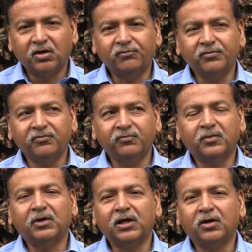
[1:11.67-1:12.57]
often
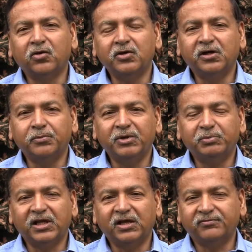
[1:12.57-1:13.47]
uh, ordinary
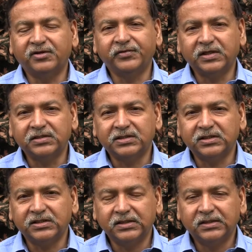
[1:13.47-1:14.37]
people have
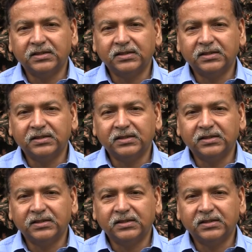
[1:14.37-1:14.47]
difficulty